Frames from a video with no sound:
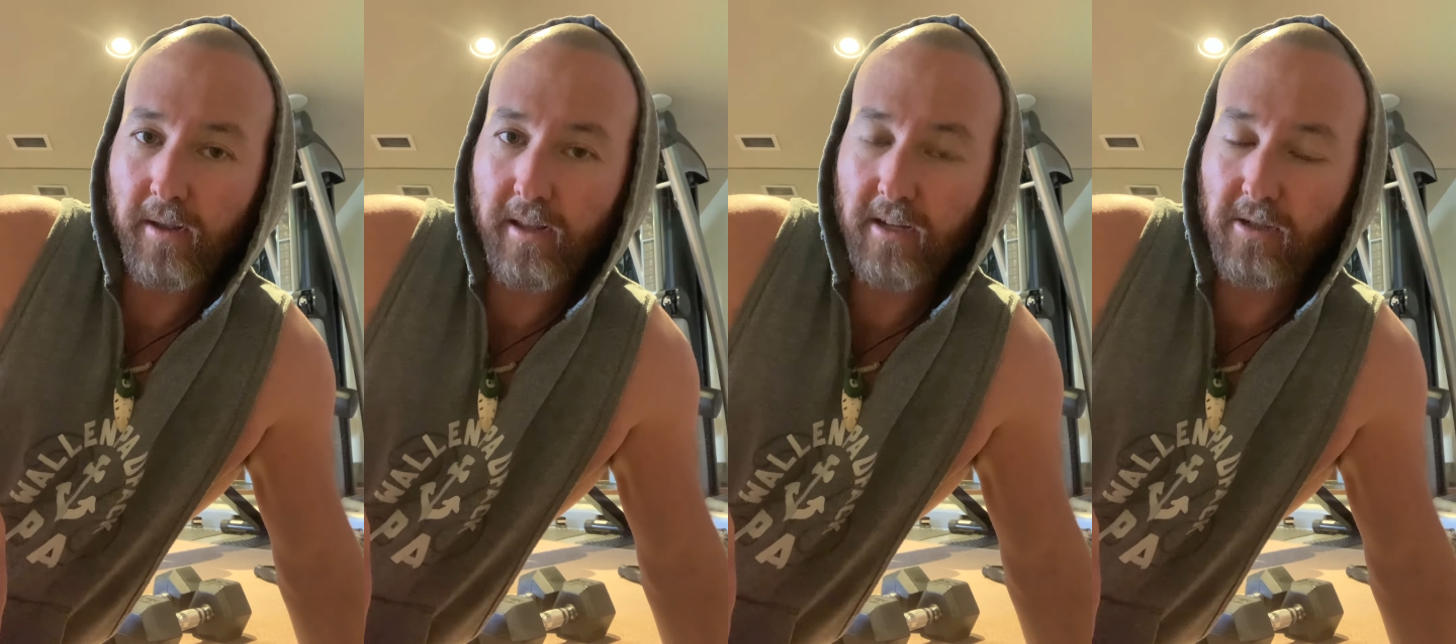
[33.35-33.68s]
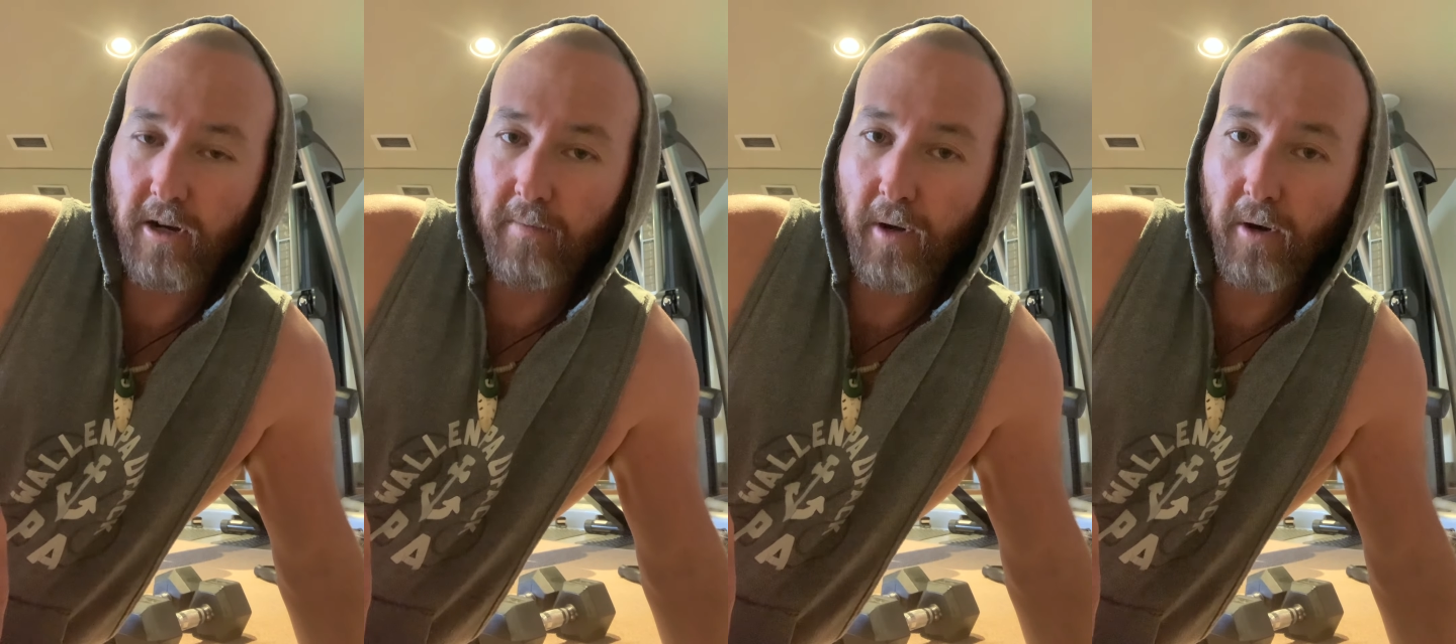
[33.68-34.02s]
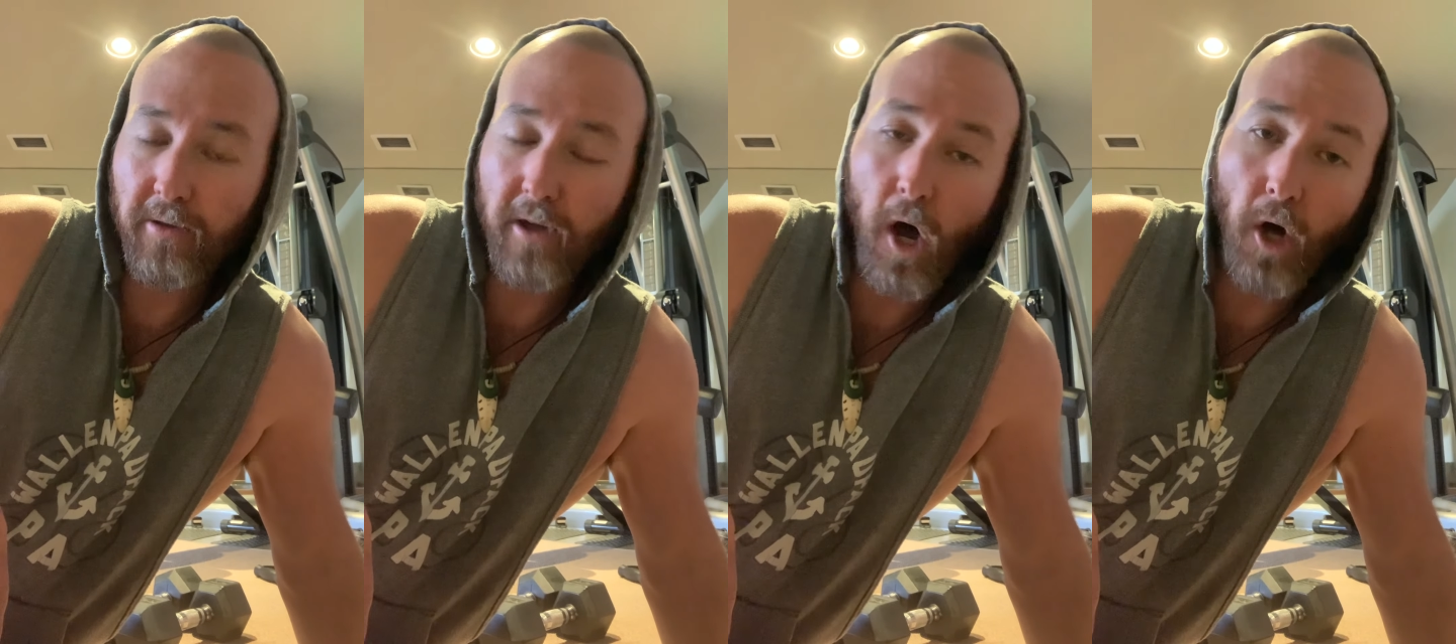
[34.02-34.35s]
These are
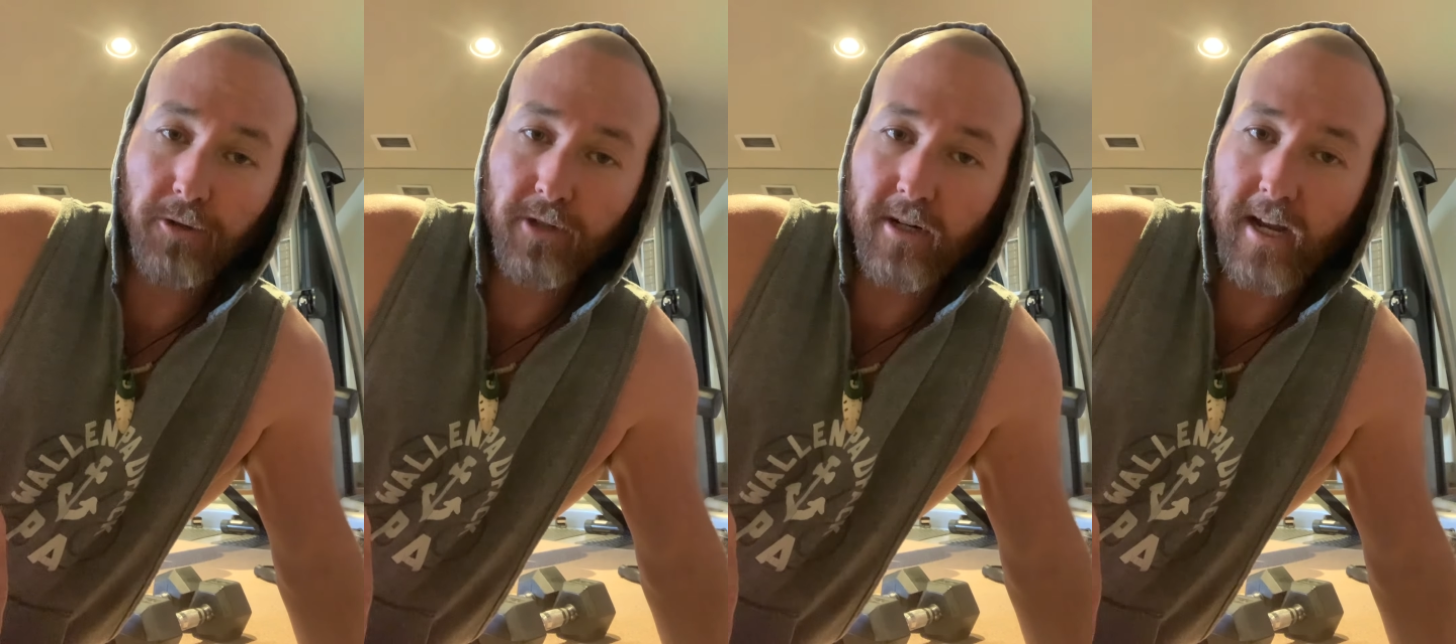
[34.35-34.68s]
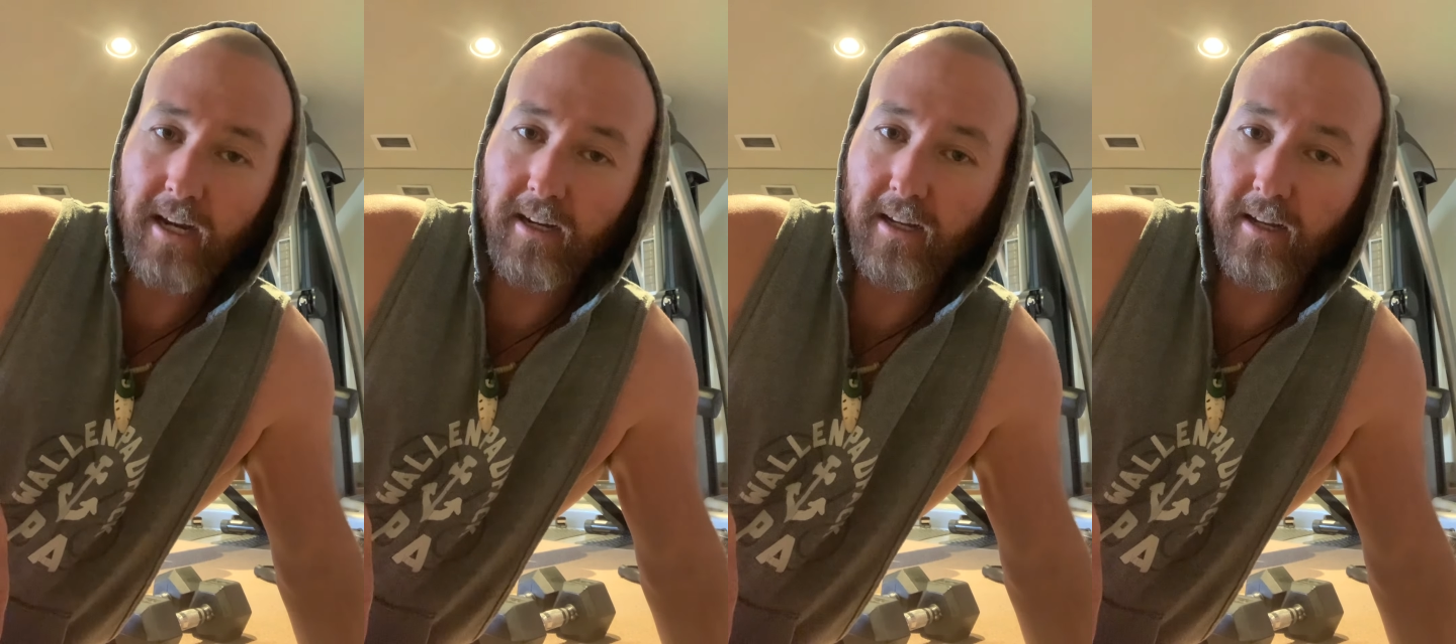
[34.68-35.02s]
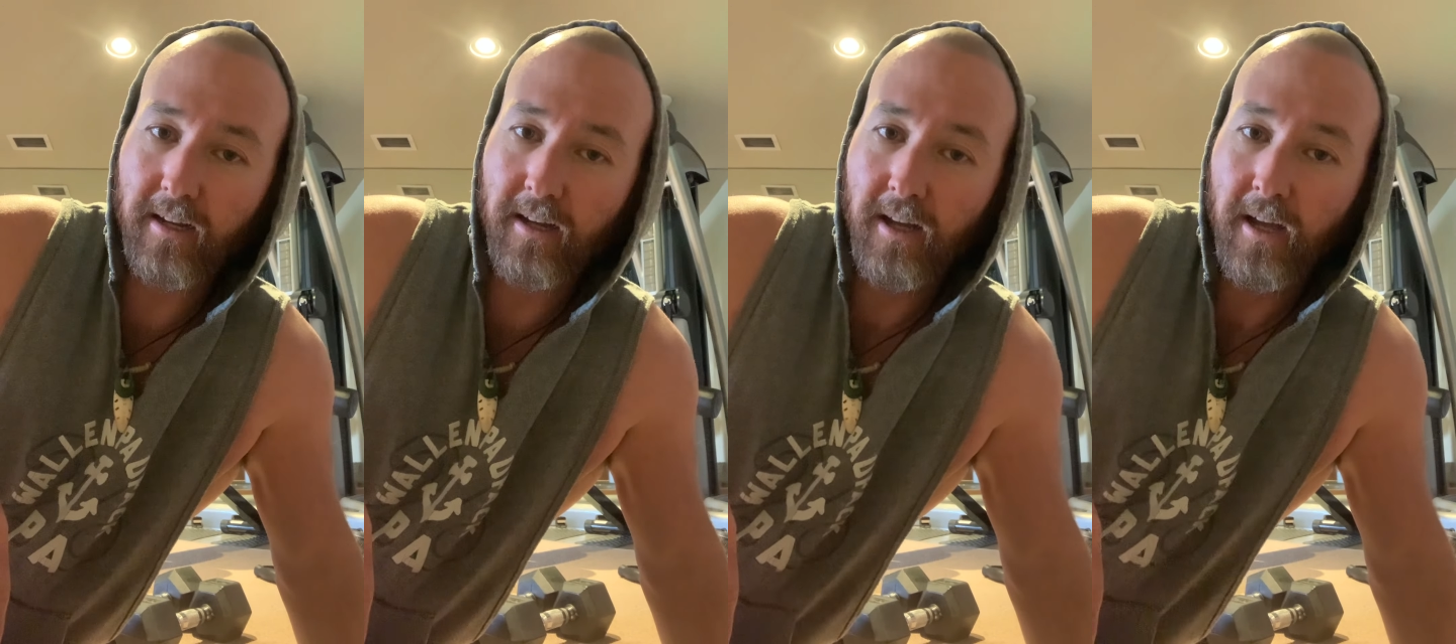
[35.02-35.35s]
both
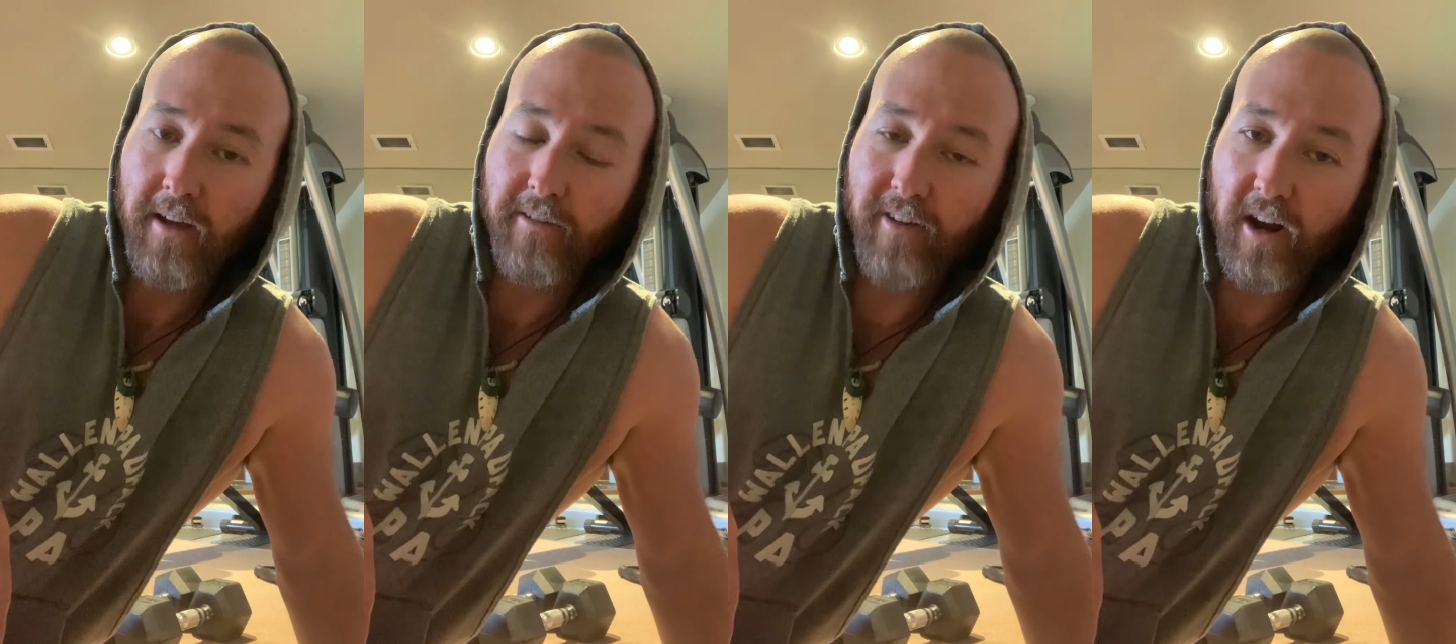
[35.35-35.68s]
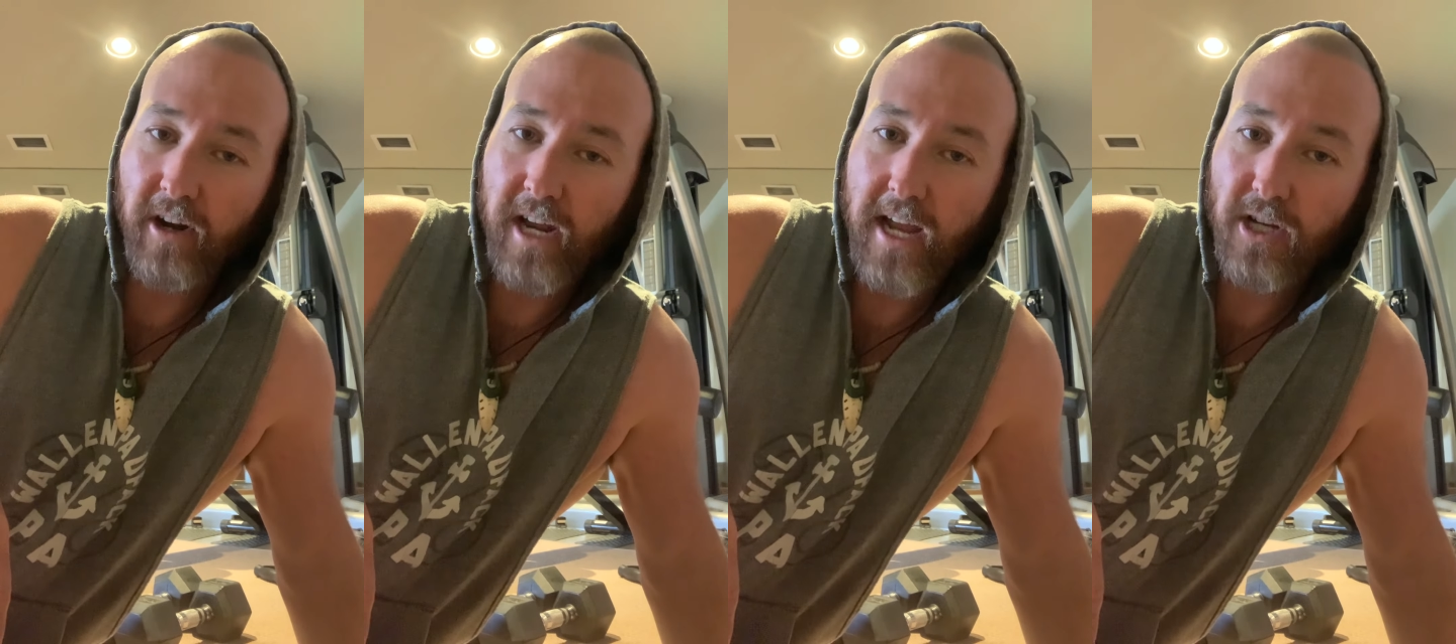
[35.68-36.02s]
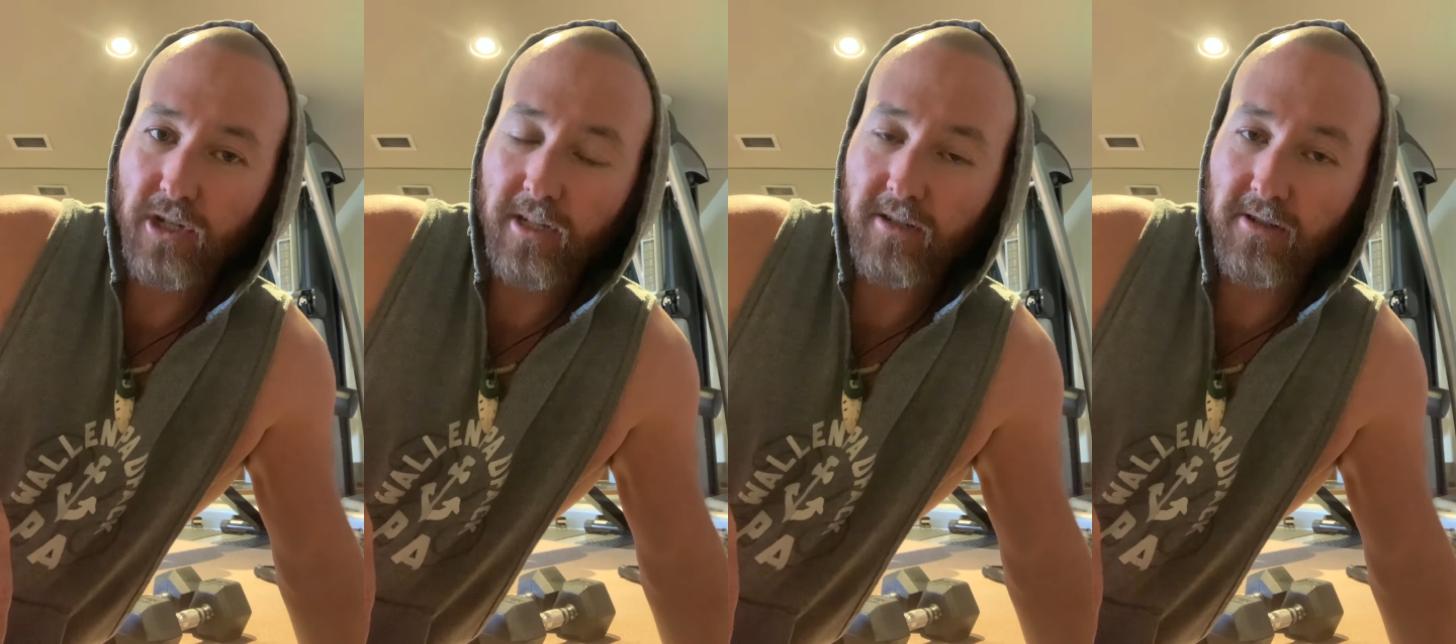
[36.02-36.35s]
alternating
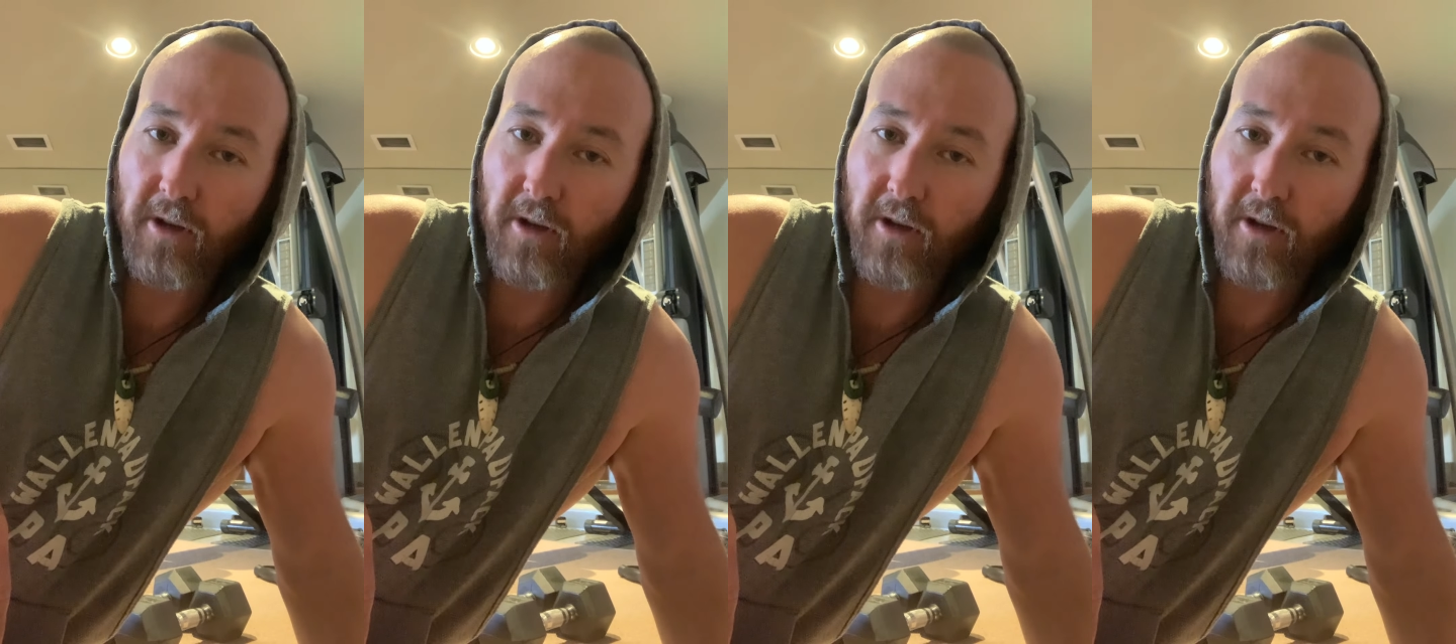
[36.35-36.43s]
variations,